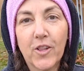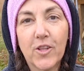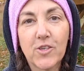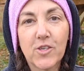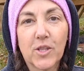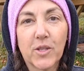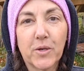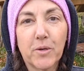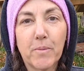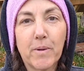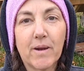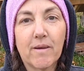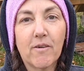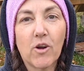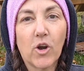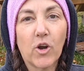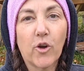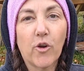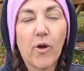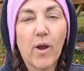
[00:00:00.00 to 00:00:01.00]
There's a little bit of
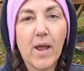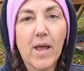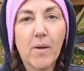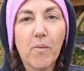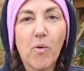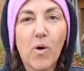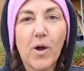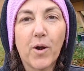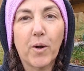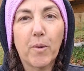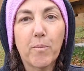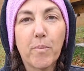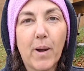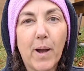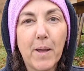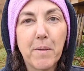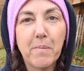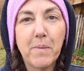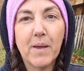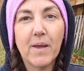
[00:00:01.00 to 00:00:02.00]
our gray water
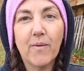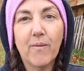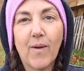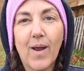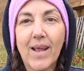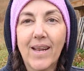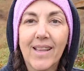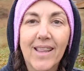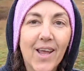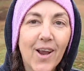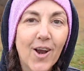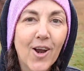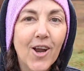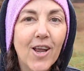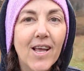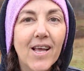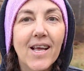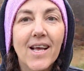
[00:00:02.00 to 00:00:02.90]
piping right there.